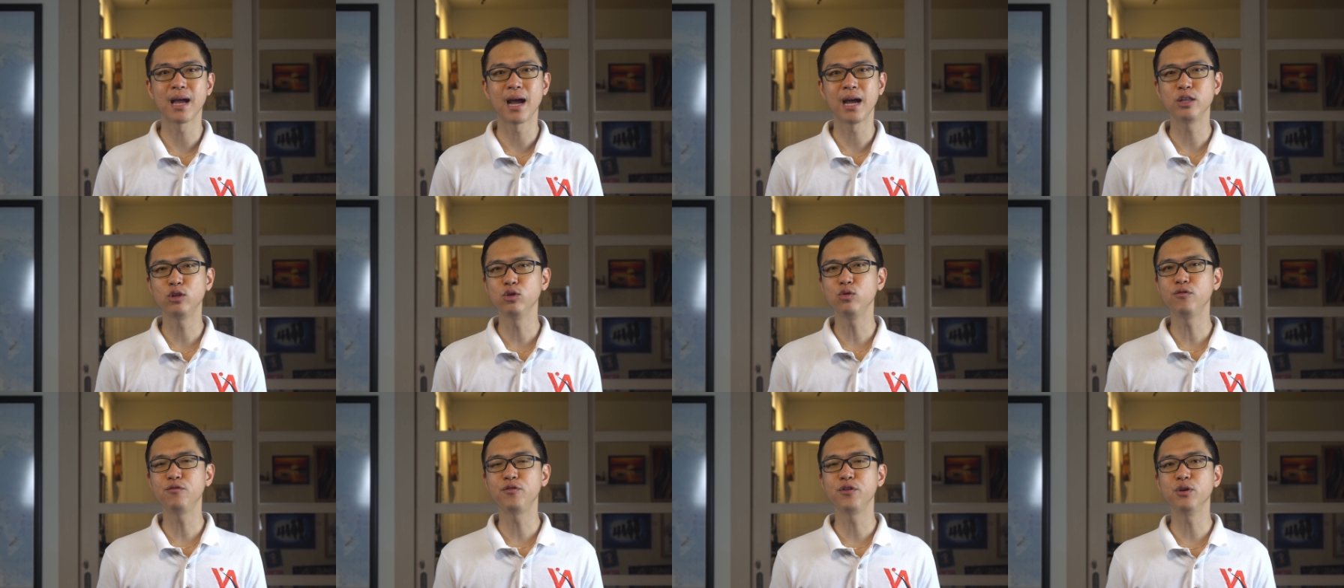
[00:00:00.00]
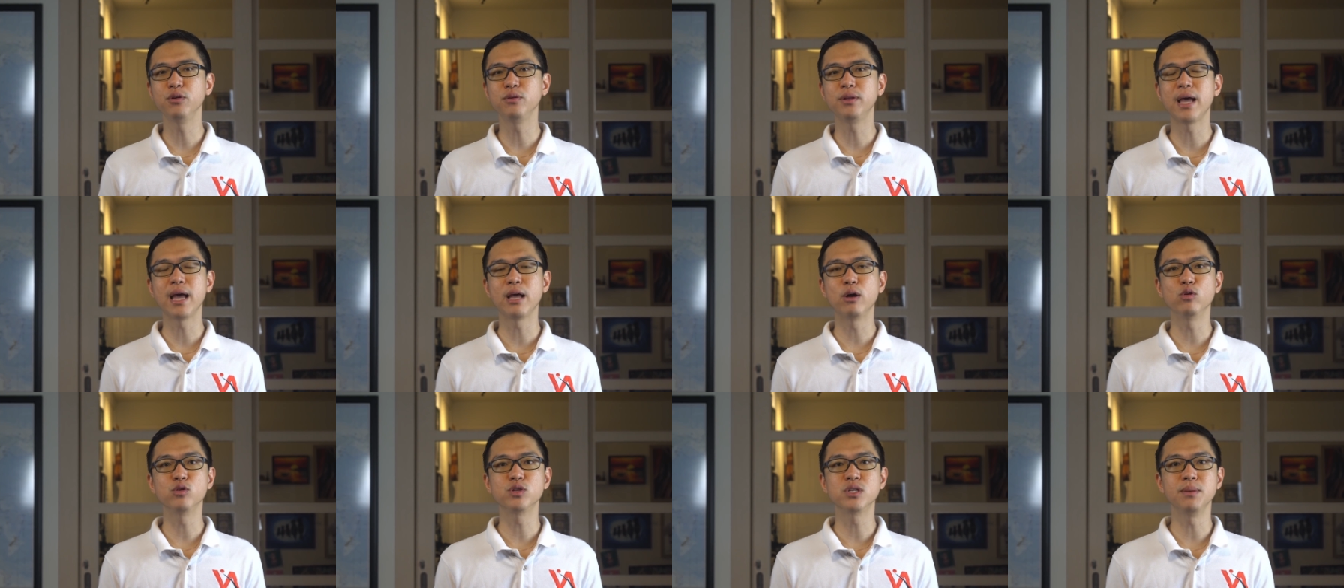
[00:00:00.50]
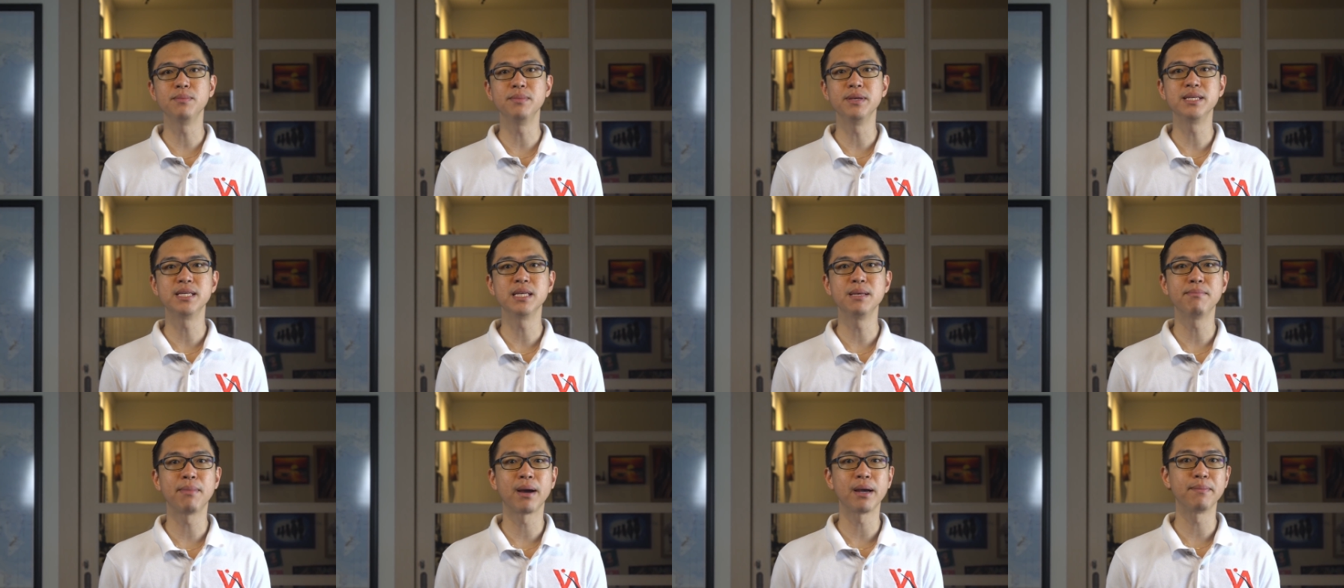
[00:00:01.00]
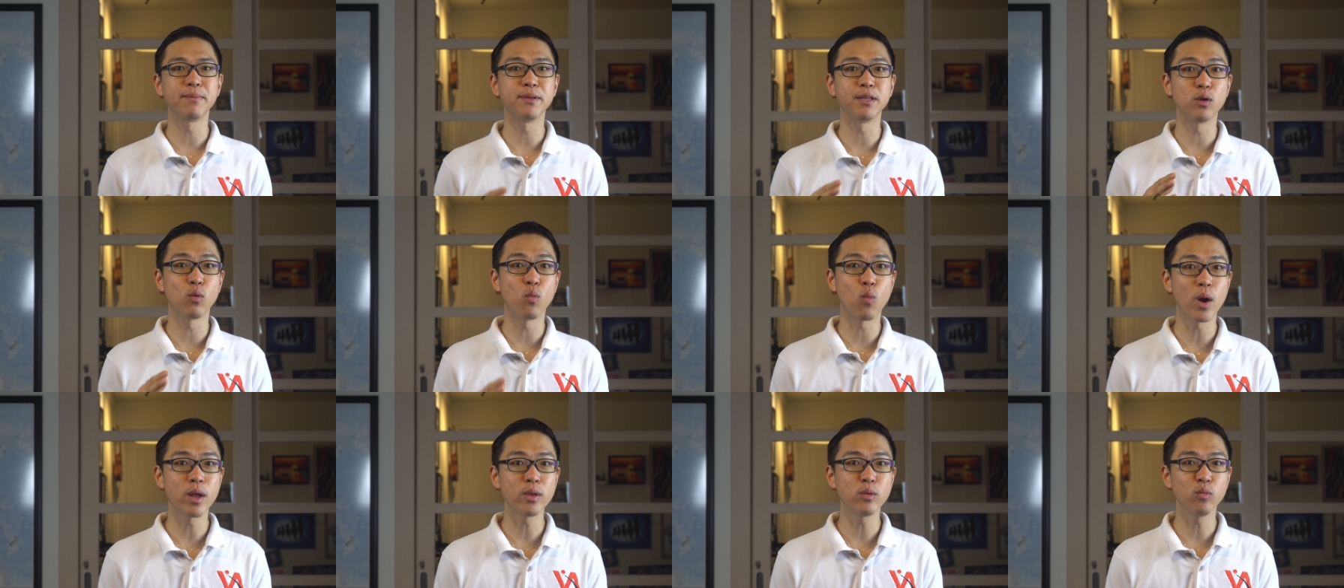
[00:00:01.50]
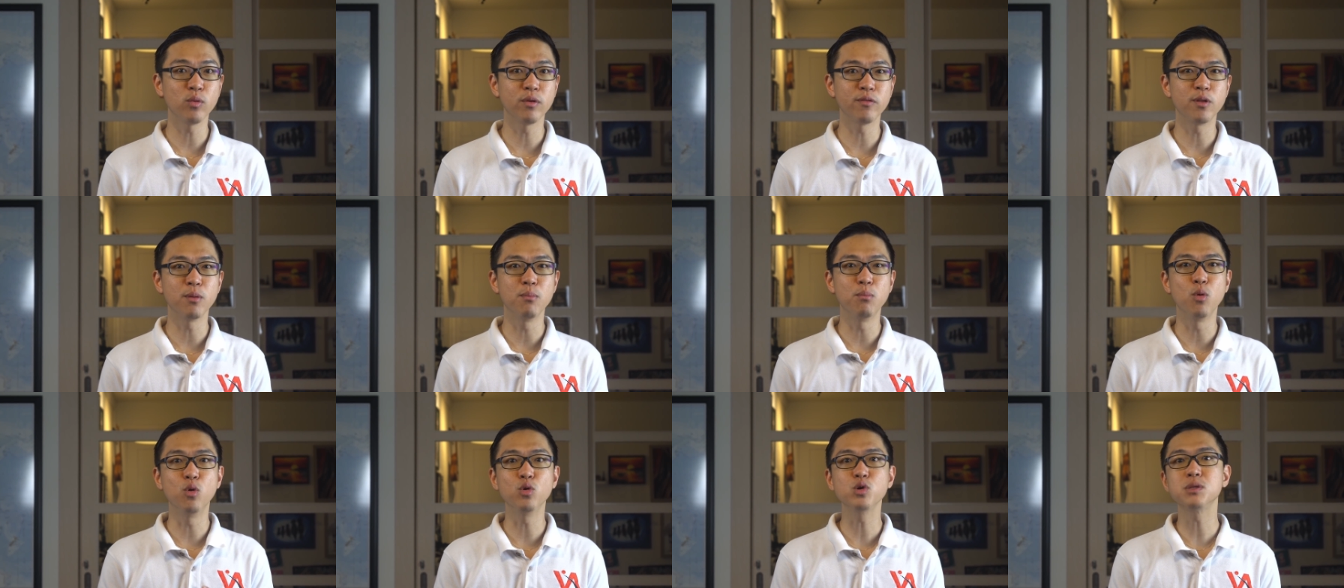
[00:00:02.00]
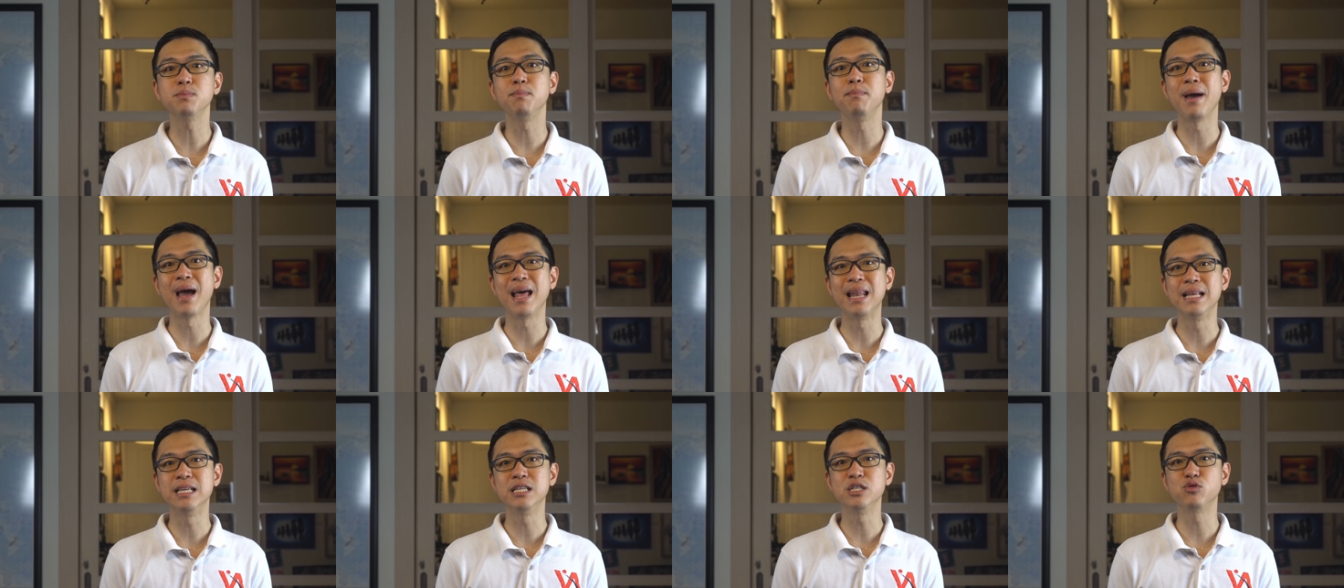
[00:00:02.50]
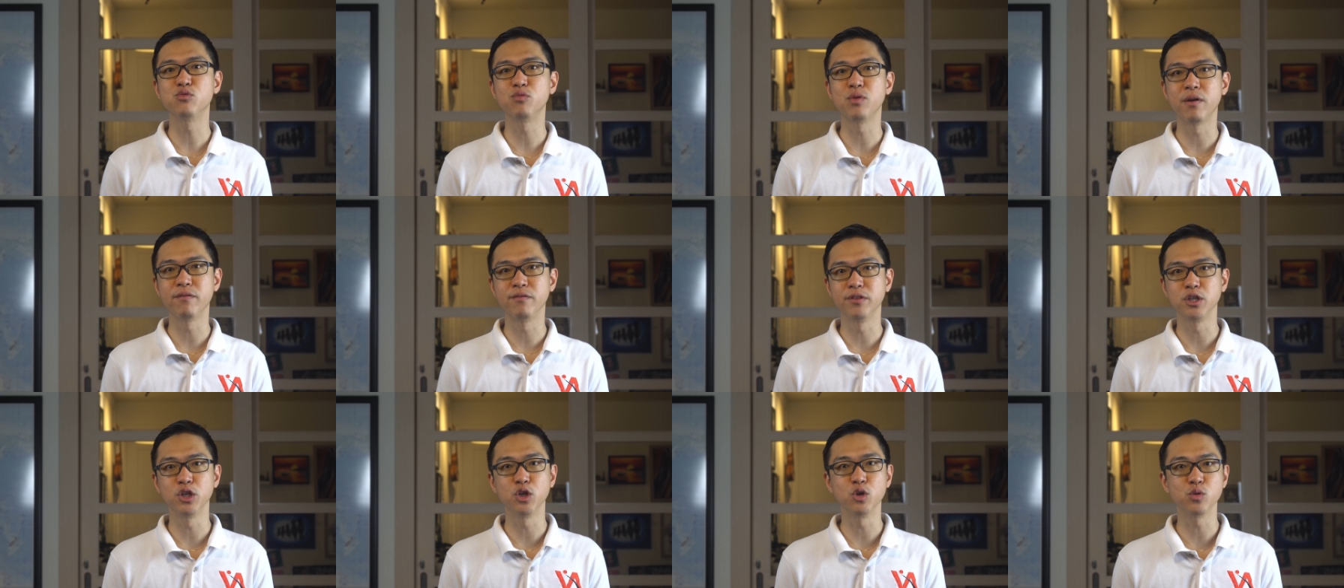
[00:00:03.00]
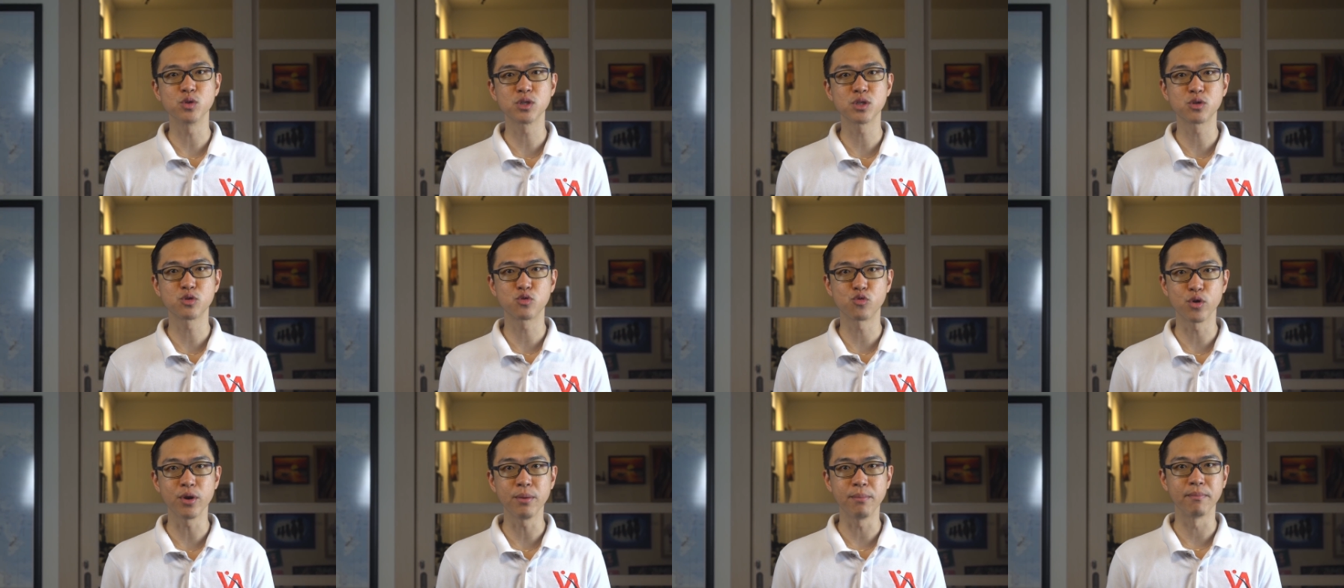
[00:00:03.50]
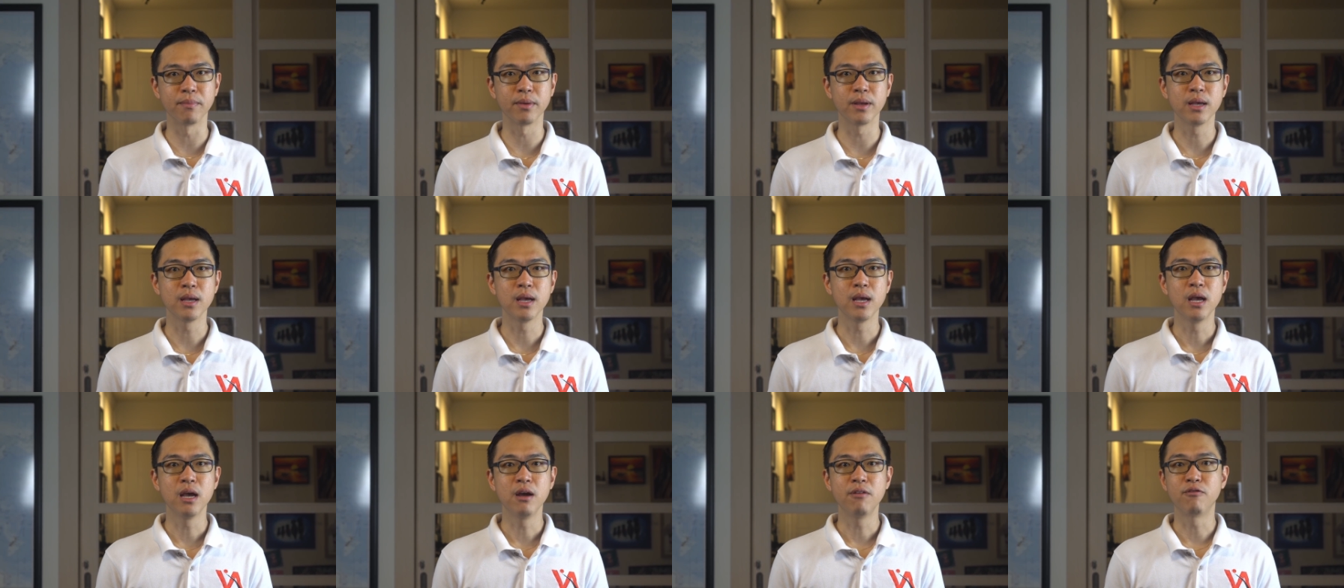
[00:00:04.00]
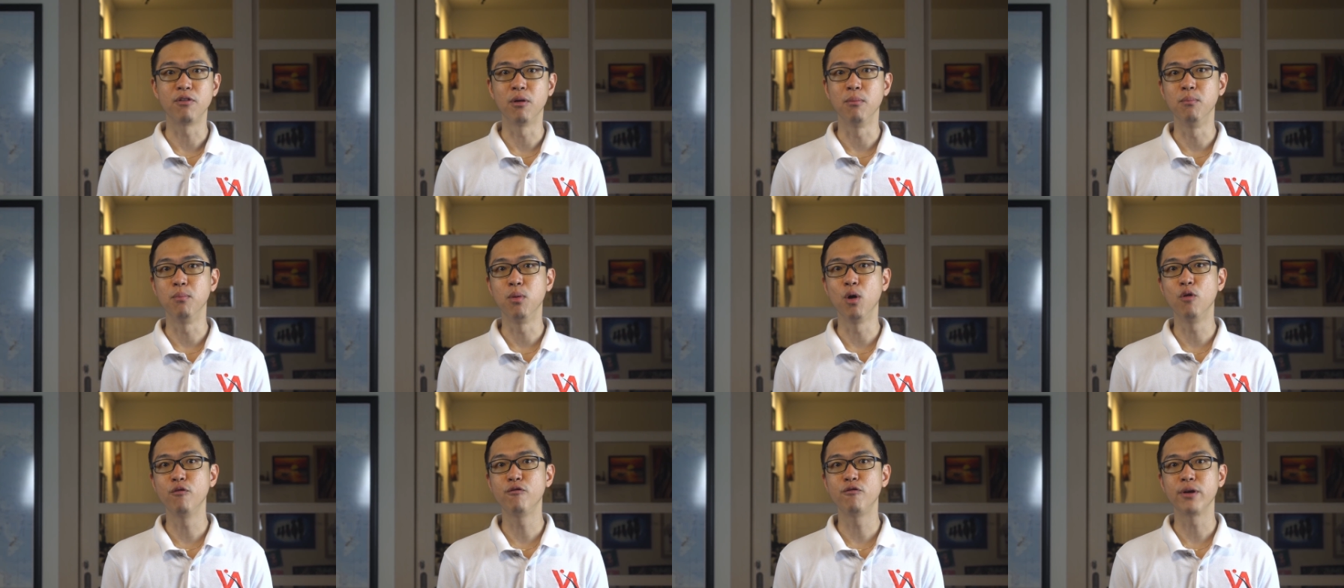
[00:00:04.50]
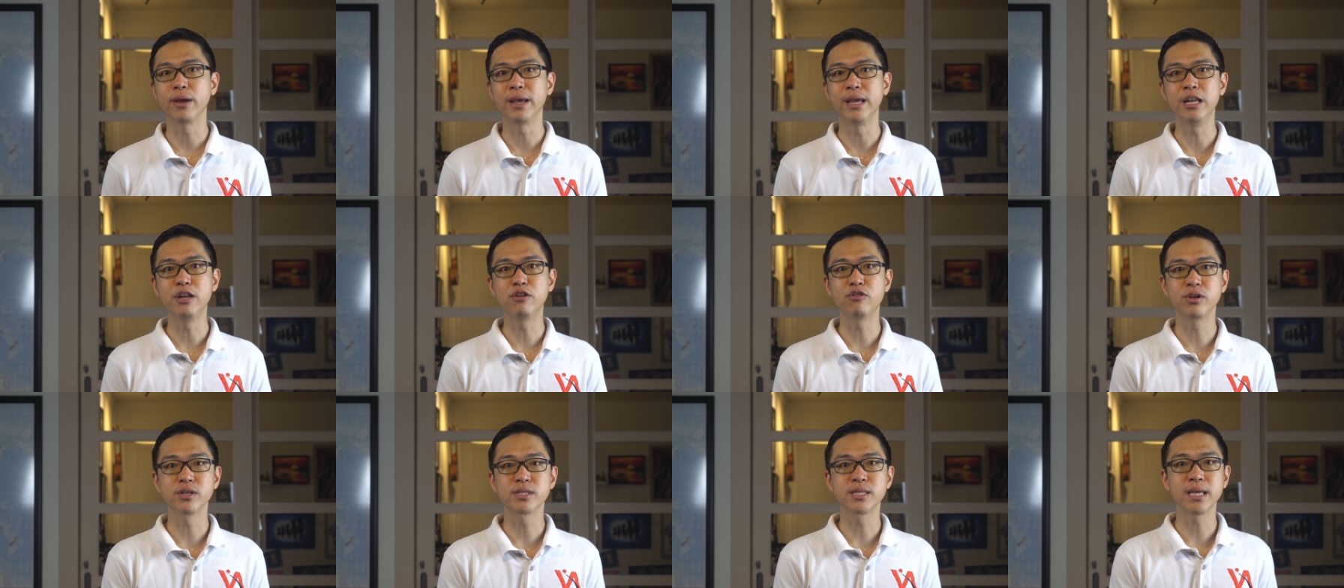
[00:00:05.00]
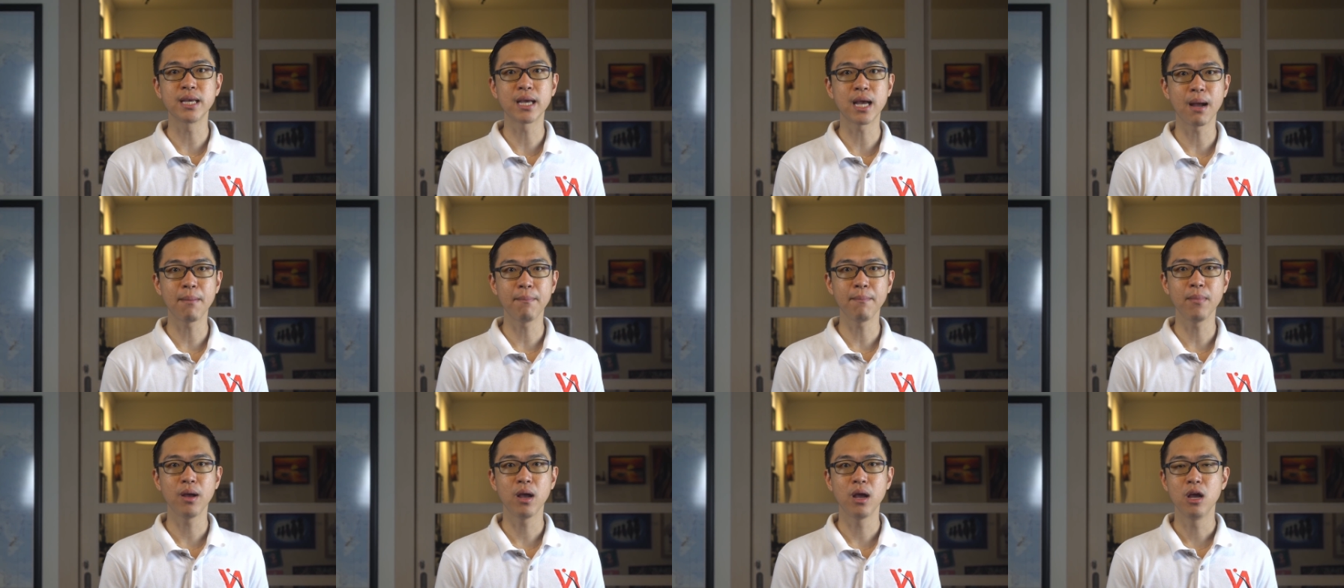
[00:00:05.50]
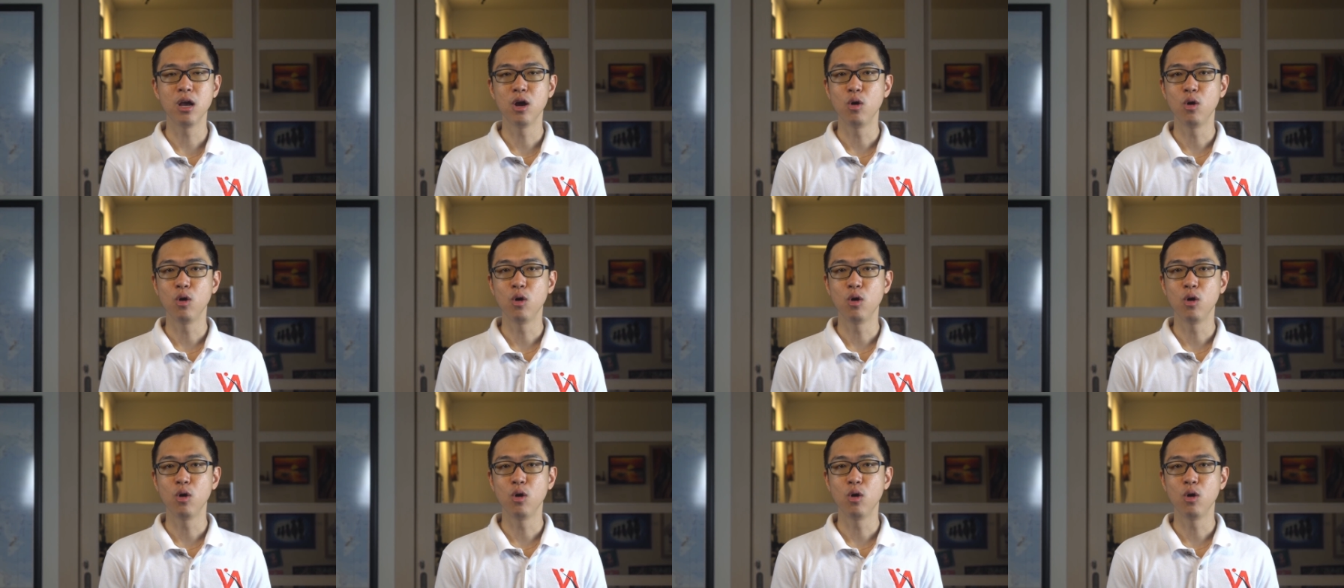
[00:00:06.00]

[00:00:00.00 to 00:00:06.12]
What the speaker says: I do feel that OCBC might be the one with the most balanced revenue stream from both interest income,